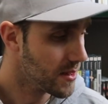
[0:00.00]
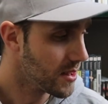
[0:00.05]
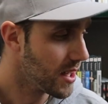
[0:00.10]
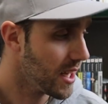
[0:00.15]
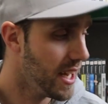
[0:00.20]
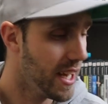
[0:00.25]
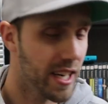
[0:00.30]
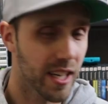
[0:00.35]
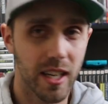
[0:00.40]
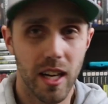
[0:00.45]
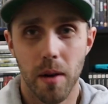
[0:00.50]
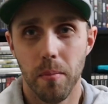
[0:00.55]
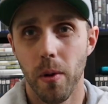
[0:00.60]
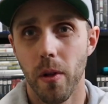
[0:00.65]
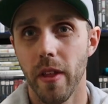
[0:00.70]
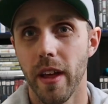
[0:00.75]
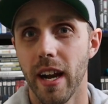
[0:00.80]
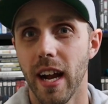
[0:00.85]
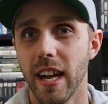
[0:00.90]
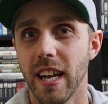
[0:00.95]
and a couple
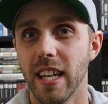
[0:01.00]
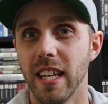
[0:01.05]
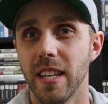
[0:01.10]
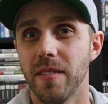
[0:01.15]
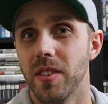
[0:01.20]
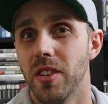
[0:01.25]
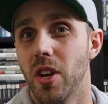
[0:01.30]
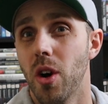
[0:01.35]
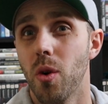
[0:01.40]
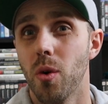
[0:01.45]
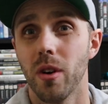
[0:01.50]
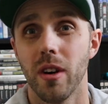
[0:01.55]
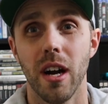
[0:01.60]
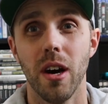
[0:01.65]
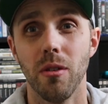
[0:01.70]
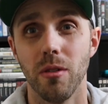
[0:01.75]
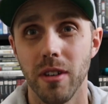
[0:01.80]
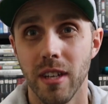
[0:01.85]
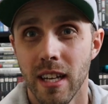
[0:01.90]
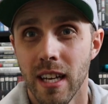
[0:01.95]
that I didn't even know were
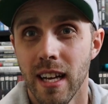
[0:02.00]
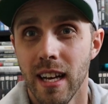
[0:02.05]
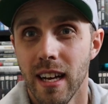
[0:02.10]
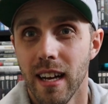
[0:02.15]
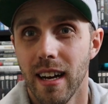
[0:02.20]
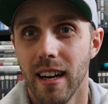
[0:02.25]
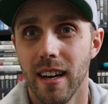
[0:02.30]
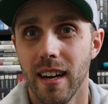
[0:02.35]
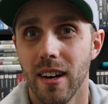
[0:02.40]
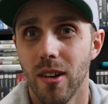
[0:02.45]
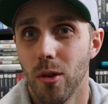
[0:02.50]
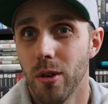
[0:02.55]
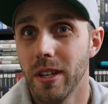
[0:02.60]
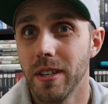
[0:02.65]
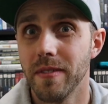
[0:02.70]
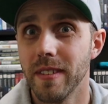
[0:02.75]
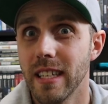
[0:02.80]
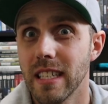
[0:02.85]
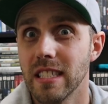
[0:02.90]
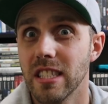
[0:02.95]
out. Or
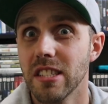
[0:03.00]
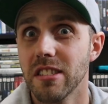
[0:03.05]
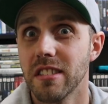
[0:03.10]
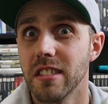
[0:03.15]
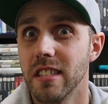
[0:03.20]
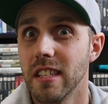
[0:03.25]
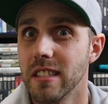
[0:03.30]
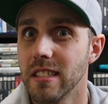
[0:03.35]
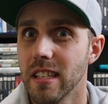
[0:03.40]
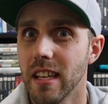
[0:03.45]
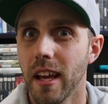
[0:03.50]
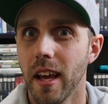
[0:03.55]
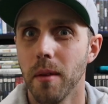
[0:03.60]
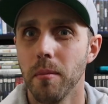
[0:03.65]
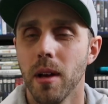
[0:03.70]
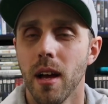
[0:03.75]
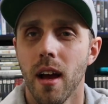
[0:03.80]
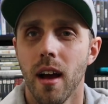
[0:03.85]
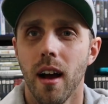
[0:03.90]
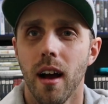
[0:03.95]
even existed as a
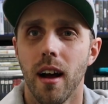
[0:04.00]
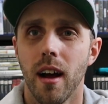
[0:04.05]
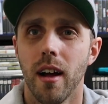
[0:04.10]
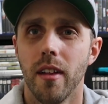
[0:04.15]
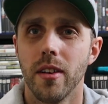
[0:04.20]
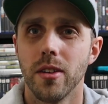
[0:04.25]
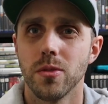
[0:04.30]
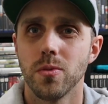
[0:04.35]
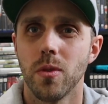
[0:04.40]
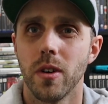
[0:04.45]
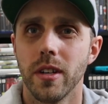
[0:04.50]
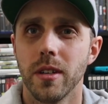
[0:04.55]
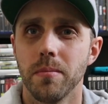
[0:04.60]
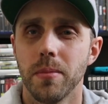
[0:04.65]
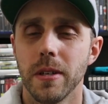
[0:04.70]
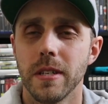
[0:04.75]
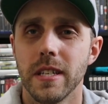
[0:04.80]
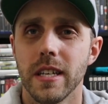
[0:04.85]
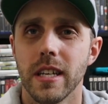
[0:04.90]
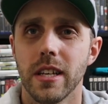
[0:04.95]
game. There's one in
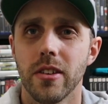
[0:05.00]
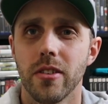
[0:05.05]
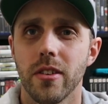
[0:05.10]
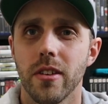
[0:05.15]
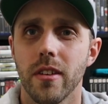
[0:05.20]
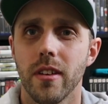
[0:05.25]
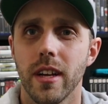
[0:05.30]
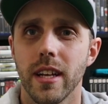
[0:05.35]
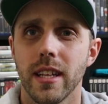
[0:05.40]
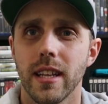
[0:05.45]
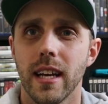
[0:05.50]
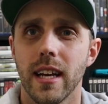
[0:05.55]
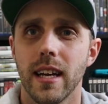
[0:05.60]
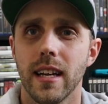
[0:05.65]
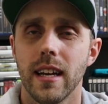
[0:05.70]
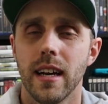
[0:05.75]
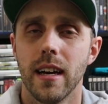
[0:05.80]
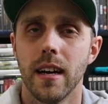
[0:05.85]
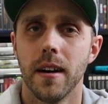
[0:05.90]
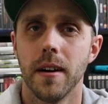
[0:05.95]
particular like
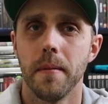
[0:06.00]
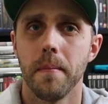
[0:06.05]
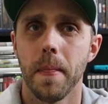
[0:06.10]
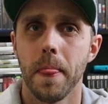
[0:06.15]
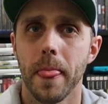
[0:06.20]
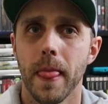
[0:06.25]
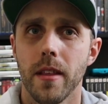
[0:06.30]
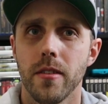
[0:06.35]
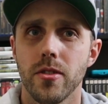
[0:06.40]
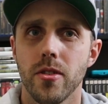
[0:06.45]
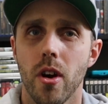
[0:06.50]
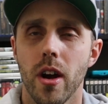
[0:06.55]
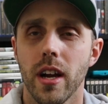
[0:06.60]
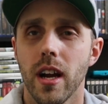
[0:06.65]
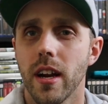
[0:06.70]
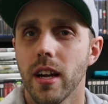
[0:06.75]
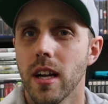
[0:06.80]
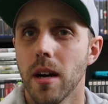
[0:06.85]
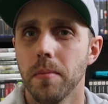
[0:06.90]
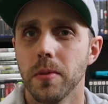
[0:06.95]
that. So I
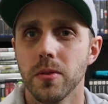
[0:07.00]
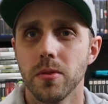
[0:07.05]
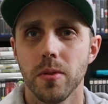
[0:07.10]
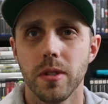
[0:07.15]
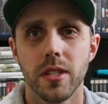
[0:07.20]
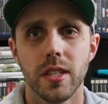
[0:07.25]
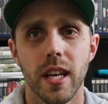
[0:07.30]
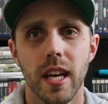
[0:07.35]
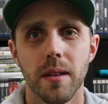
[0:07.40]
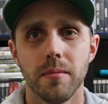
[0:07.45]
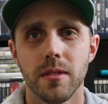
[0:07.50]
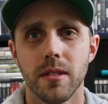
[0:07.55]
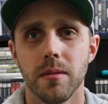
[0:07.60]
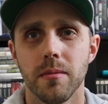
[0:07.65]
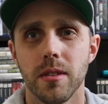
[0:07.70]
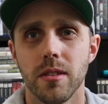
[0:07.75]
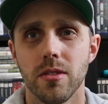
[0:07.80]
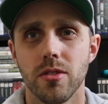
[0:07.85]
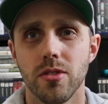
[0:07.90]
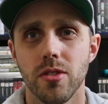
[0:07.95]
got a couple Switch games that I'm
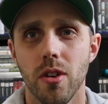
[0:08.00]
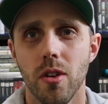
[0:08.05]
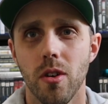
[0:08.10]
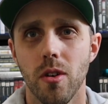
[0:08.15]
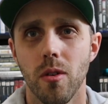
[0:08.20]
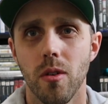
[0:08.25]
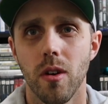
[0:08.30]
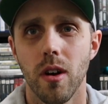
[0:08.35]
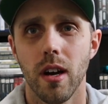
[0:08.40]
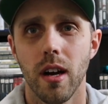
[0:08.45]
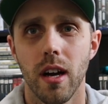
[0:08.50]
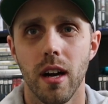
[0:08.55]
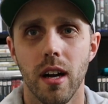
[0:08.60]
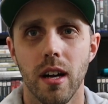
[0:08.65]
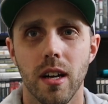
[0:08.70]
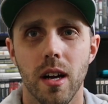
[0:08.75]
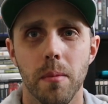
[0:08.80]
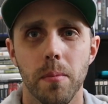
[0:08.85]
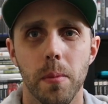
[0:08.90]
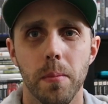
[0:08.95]
going to show, a
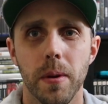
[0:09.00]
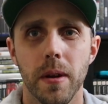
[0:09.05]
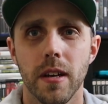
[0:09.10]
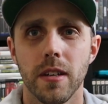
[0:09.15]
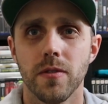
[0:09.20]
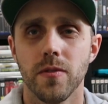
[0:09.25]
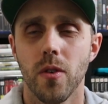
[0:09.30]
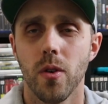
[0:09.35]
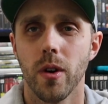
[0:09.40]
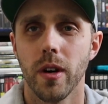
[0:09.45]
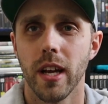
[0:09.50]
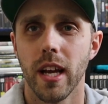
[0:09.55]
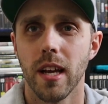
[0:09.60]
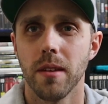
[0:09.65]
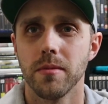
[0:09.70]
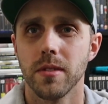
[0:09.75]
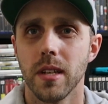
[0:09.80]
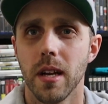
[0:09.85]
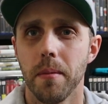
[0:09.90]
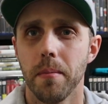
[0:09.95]
couple PS4
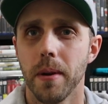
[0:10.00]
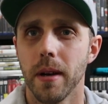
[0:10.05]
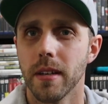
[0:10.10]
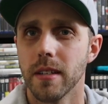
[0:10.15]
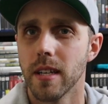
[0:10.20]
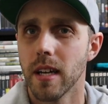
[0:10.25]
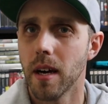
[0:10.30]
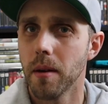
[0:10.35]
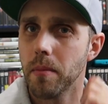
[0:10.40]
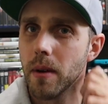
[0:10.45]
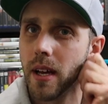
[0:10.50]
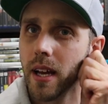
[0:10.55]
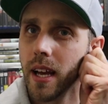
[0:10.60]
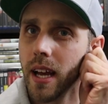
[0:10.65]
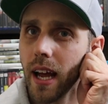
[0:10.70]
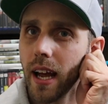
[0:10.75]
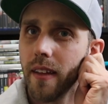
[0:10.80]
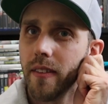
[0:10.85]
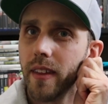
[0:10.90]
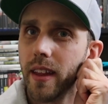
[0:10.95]
games that I picked up,
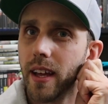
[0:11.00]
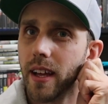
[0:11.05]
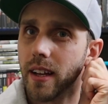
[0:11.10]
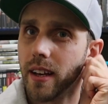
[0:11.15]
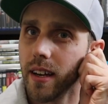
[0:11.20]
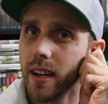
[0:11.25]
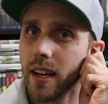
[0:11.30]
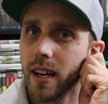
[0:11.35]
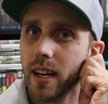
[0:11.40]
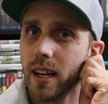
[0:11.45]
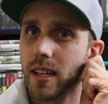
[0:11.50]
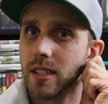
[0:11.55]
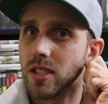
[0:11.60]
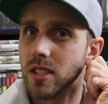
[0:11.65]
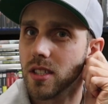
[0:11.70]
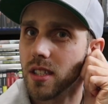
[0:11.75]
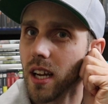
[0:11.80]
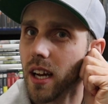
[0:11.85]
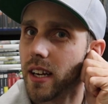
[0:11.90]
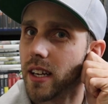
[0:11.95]
and then
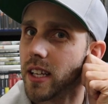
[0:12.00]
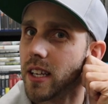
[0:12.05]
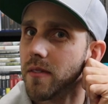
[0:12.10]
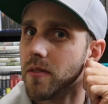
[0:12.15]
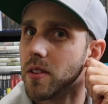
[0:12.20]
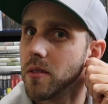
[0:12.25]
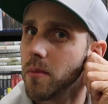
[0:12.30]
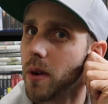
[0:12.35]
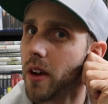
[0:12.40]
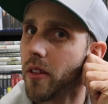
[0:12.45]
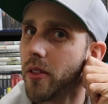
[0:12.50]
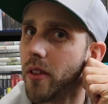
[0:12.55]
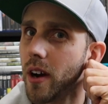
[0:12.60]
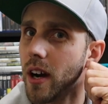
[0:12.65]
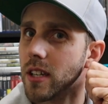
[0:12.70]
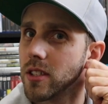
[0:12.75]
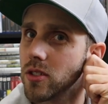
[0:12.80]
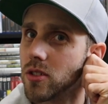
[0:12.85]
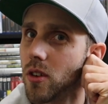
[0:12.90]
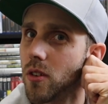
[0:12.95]
just kind of give you my
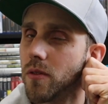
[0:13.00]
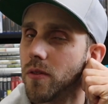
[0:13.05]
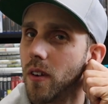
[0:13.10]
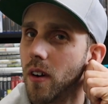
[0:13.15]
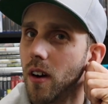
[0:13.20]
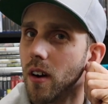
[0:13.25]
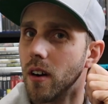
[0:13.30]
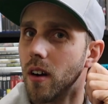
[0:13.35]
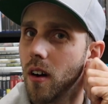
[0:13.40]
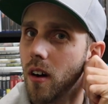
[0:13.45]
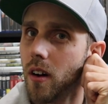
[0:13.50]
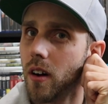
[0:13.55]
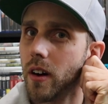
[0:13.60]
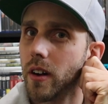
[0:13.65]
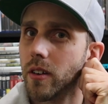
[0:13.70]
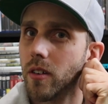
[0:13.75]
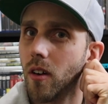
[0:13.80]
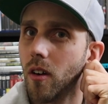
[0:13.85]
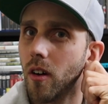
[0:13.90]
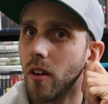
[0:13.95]
thoughts so far
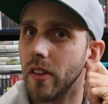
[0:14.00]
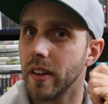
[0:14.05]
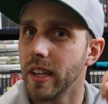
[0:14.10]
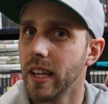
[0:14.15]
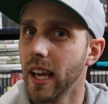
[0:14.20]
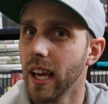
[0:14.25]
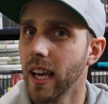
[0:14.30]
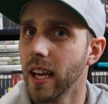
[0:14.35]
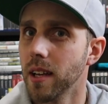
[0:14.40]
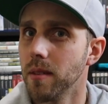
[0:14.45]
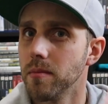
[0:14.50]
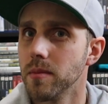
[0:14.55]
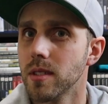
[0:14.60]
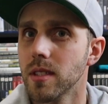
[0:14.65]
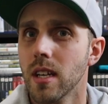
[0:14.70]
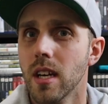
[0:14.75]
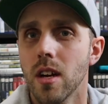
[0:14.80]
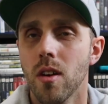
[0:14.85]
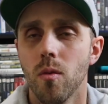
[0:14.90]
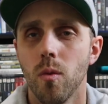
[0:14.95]
on all the games,
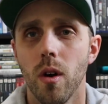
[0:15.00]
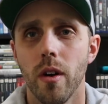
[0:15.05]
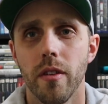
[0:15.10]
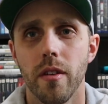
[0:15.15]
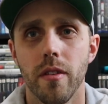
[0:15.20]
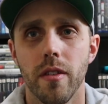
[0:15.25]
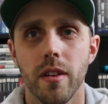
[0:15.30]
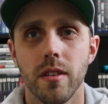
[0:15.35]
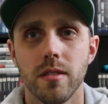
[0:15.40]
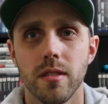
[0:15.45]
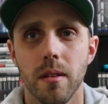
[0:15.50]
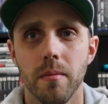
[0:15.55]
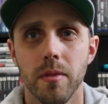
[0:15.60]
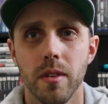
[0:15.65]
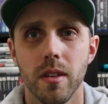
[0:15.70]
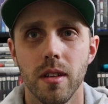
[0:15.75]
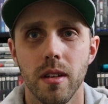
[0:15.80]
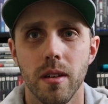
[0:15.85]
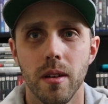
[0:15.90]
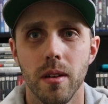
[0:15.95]
whether there's
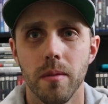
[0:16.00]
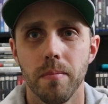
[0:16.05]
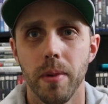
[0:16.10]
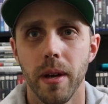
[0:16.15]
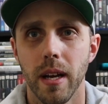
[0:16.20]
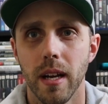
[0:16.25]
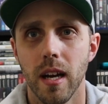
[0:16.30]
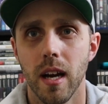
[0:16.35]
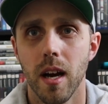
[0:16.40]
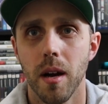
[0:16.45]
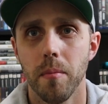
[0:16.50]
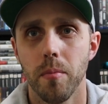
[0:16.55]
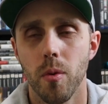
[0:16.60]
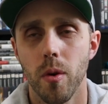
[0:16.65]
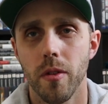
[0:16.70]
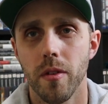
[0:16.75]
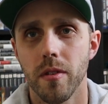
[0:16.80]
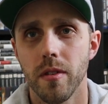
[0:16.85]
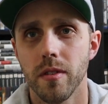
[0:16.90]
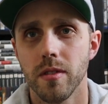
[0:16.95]
something to pick up,
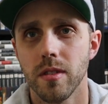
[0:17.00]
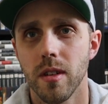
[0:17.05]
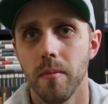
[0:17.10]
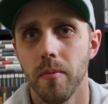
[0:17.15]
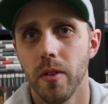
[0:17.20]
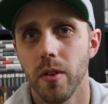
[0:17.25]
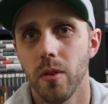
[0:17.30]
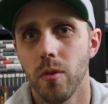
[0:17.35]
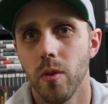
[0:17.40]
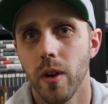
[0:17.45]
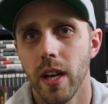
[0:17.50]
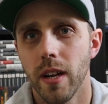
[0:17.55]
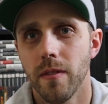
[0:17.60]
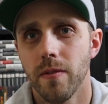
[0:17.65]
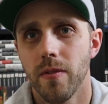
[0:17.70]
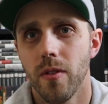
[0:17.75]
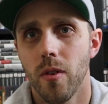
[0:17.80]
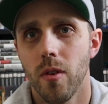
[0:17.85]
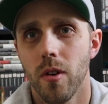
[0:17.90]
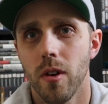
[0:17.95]
whether there's something to wait
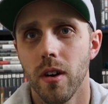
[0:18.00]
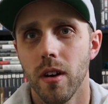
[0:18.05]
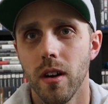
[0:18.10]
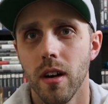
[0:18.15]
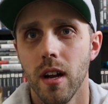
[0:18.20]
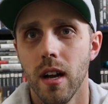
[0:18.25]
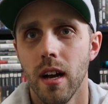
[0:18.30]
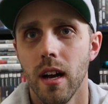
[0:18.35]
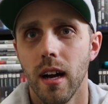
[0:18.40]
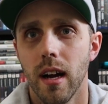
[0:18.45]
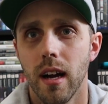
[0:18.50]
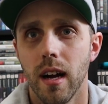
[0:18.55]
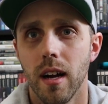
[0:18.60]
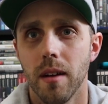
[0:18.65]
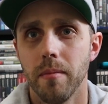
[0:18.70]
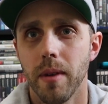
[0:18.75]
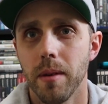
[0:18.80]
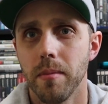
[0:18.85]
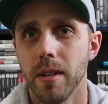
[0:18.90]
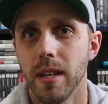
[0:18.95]
for,
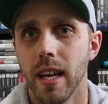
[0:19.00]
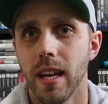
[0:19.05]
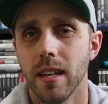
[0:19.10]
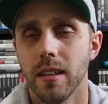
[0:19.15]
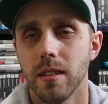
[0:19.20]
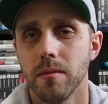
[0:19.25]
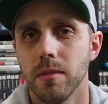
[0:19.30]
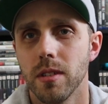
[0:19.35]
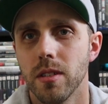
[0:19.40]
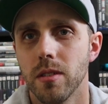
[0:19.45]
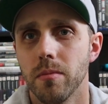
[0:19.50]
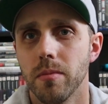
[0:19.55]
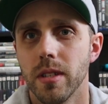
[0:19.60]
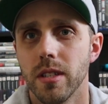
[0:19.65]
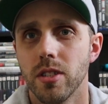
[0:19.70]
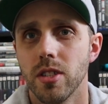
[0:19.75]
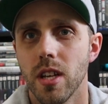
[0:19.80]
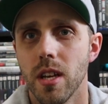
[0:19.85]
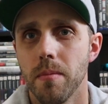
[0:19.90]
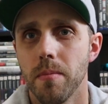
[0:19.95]
maybe getting them a little
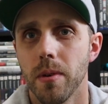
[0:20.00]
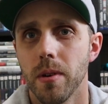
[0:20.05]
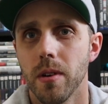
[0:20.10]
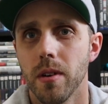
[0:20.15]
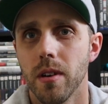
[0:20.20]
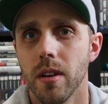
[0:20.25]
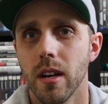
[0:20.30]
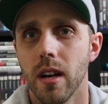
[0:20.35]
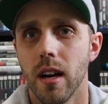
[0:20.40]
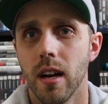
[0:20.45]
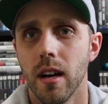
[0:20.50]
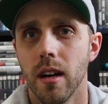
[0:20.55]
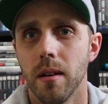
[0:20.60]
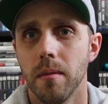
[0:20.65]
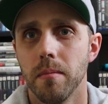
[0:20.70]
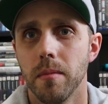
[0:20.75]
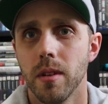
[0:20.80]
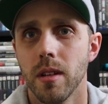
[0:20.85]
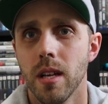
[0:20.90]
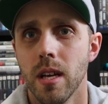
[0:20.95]
bit
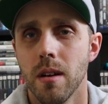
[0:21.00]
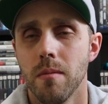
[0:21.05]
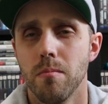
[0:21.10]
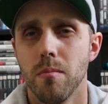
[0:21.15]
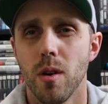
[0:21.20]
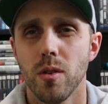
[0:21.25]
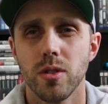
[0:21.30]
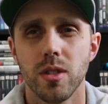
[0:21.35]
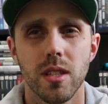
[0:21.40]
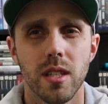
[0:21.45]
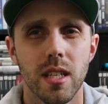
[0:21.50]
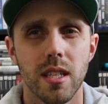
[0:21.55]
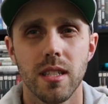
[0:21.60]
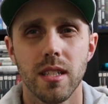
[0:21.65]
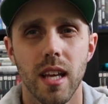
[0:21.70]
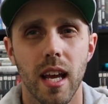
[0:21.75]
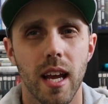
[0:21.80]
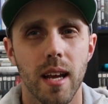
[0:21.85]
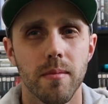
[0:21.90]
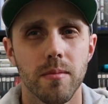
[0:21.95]
cheaper. Most of these
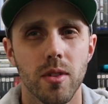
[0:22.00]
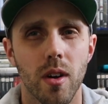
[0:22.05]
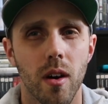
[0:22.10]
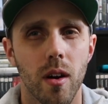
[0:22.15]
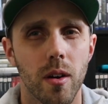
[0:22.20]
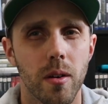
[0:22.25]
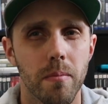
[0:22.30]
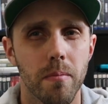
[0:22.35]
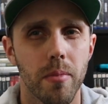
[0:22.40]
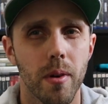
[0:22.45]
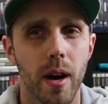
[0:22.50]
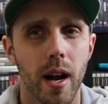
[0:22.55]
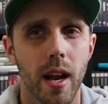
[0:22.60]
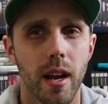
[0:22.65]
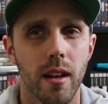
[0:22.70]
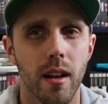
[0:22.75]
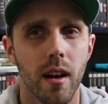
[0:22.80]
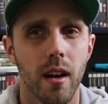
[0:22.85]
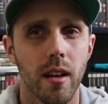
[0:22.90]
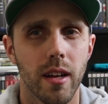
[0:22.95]
games aren't
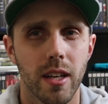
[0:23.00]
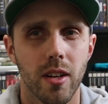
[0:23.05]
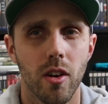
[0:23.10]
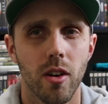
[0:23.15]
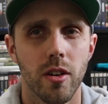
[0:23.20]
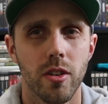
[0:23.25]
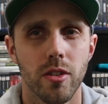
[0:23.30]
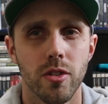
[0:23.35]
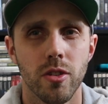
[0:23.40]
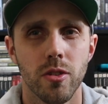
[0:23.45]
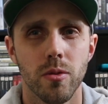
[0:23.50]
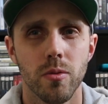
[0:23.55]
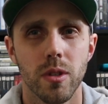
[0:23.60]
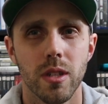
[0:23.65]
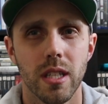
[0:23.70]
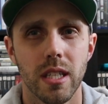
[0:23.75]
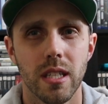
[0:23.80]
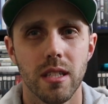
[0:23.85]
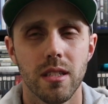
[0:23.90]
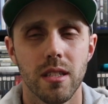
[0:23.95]
new
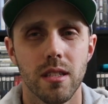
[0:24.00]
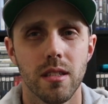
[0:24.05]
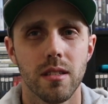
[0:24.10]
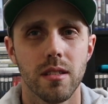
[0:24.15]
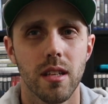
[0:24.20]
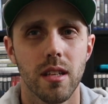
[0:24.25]
releases.